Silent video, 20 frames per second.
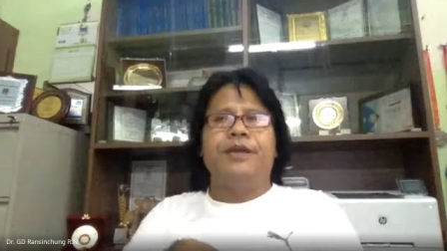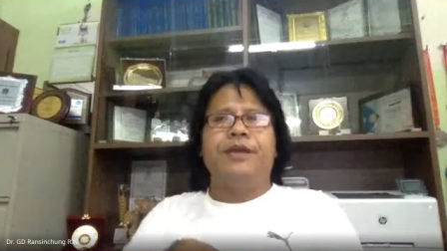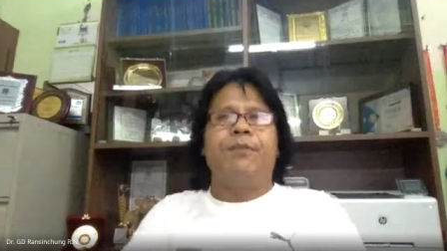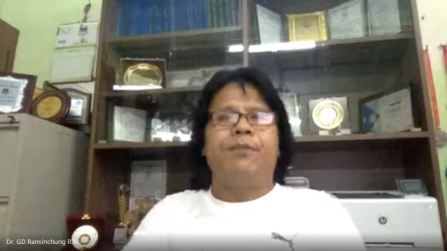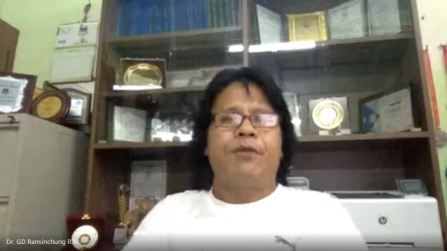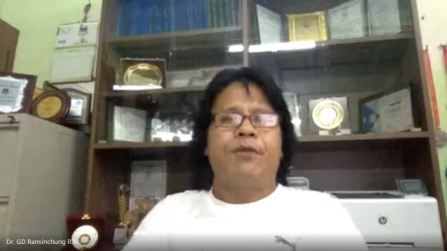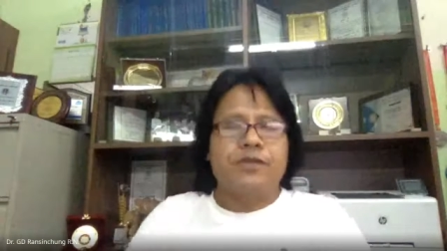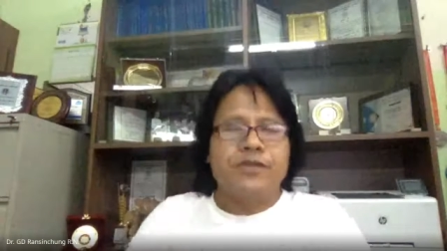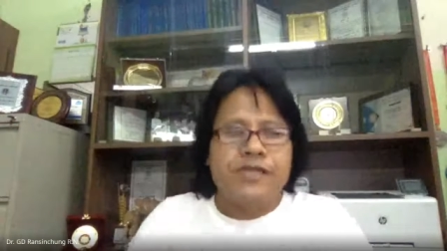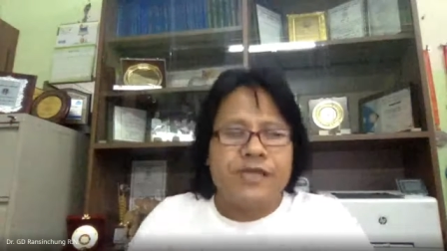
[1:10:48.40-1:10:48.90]

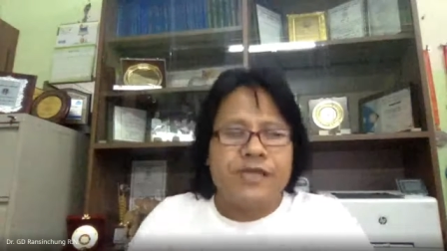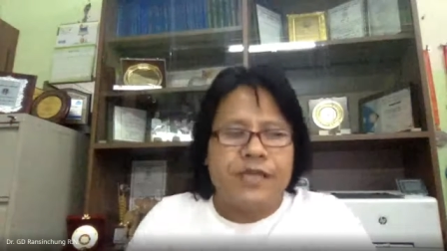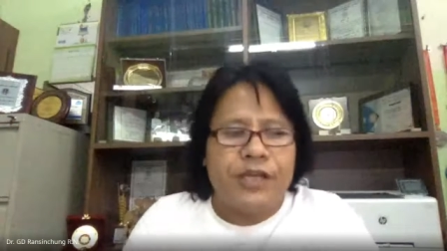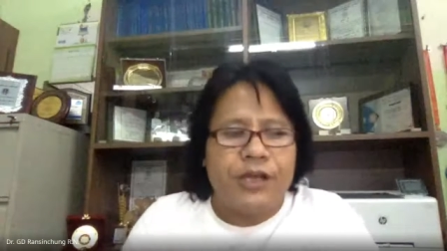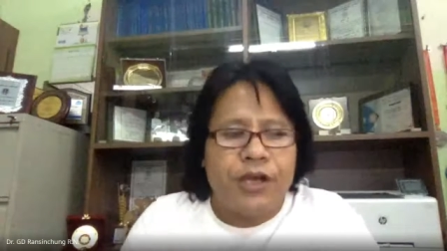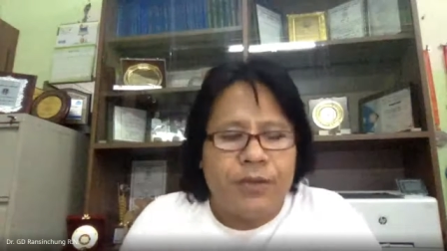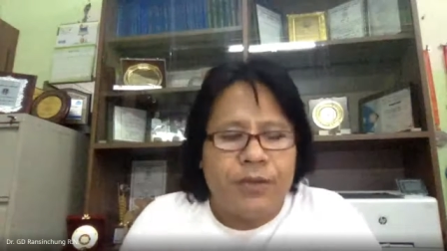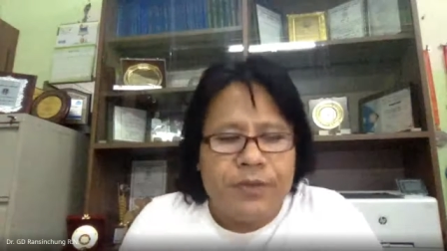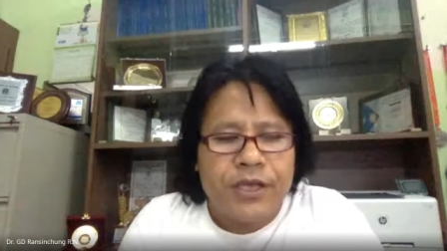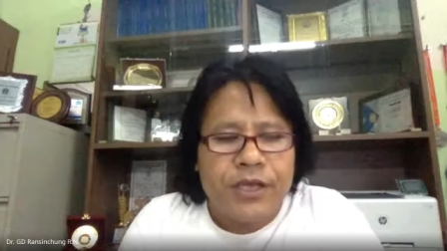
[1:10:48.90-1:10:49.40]
porosity
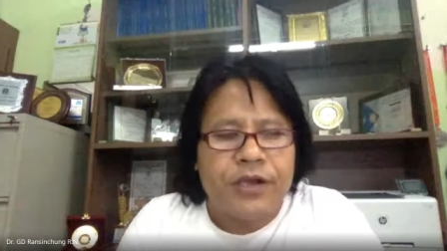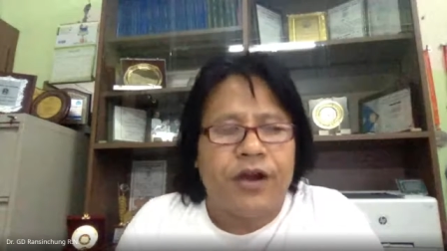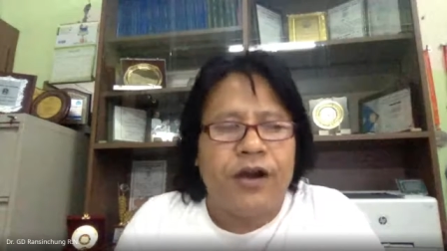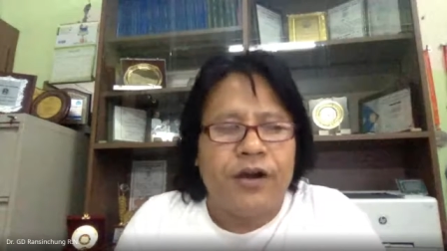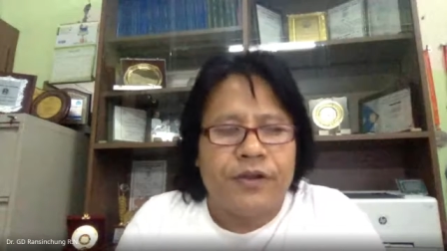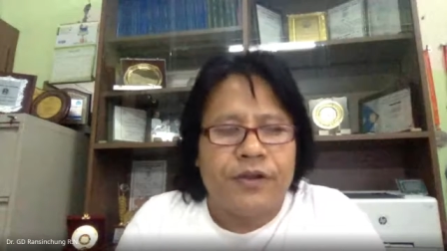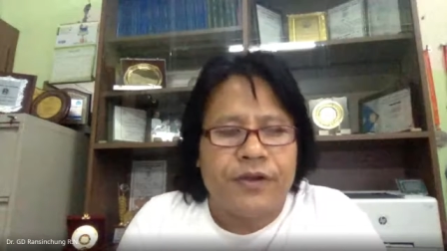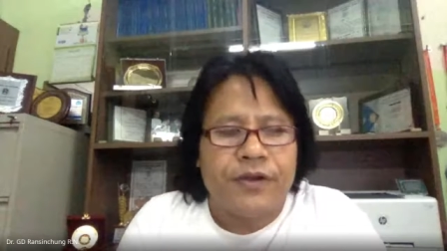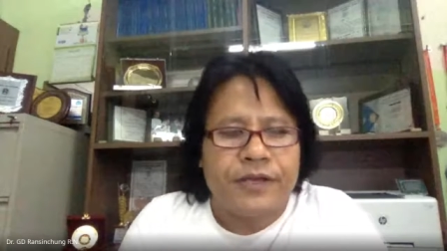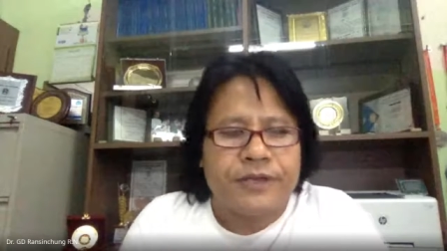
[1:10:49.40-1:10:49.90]
of the
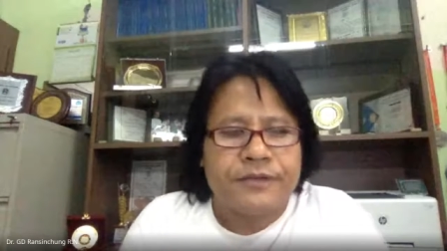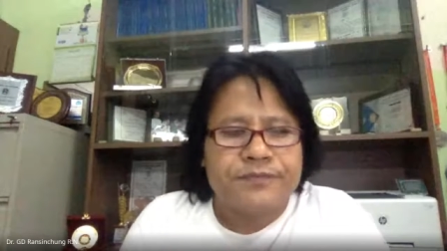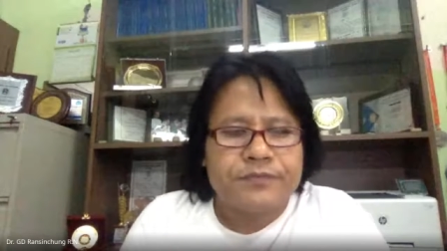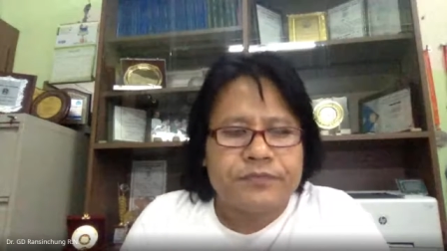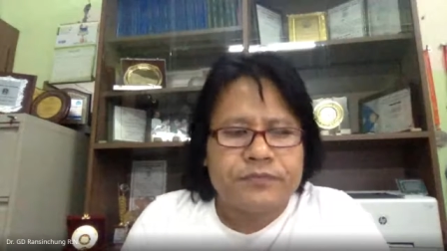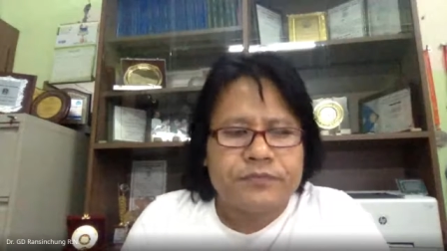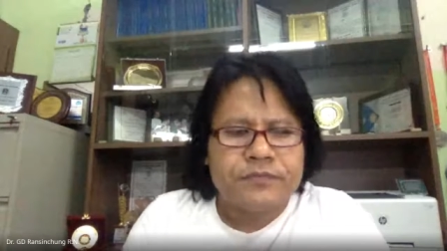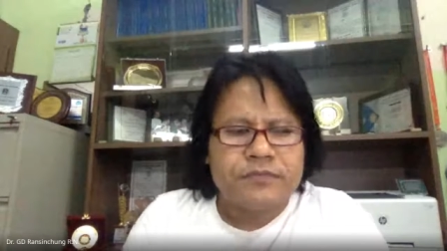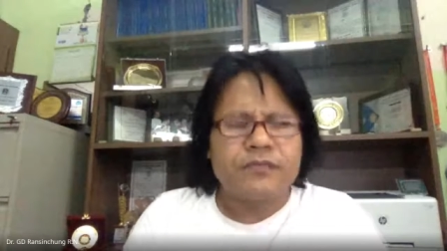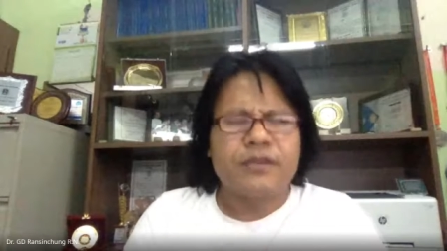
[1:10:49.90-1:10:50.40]
concrete,
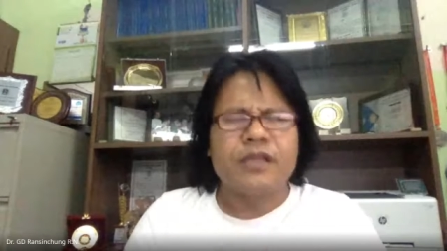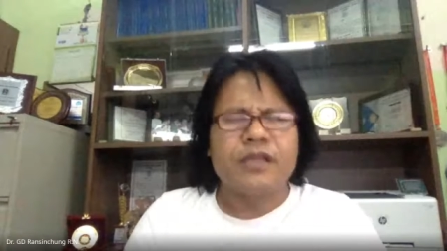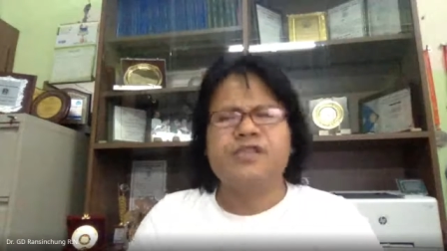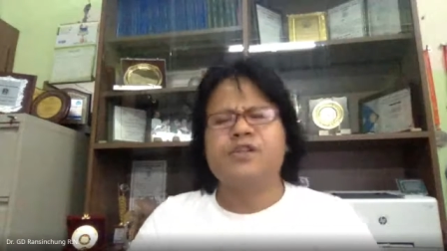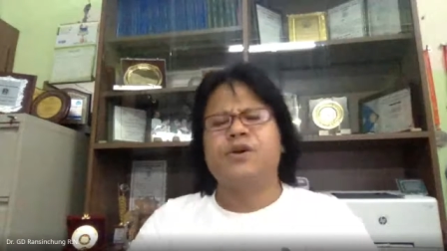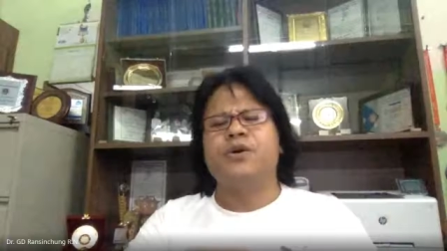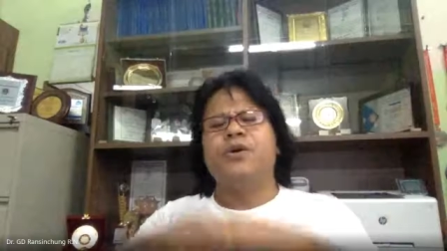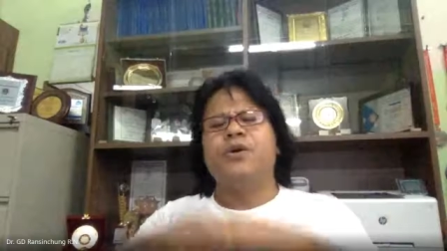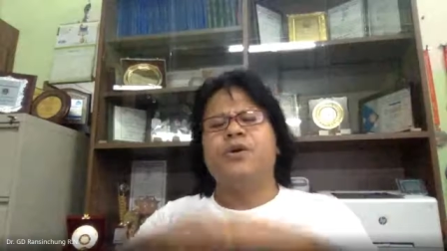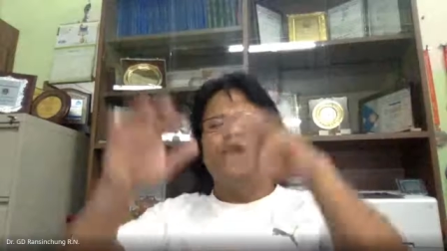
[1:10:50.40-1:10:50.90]

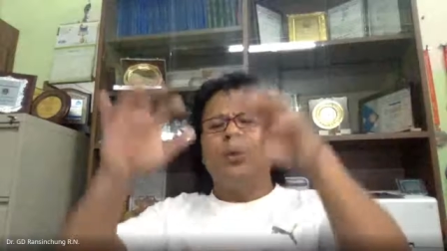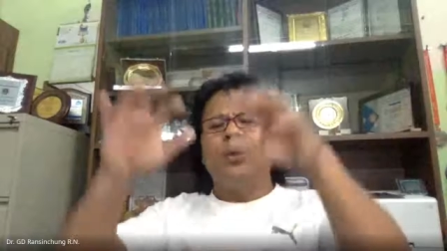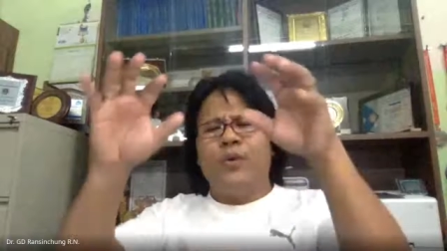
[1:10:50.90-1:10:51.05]
so